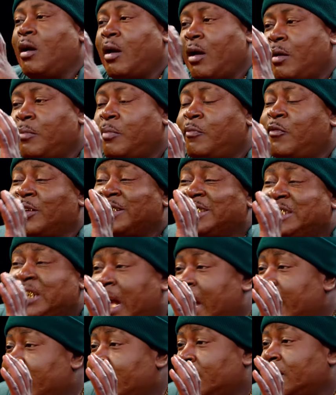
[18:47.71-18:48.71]
her
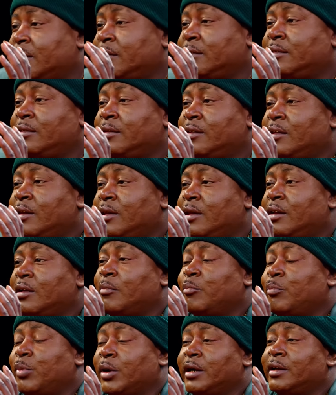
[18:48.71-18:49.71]
vagina,
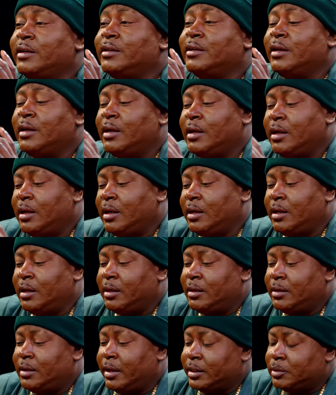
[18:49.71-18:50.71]
but
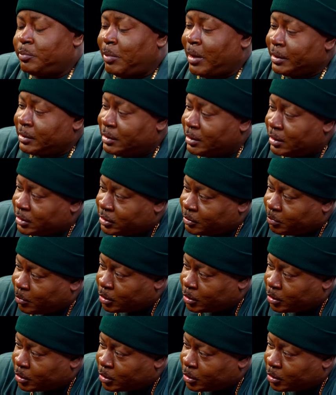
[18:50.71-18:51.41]
there's about this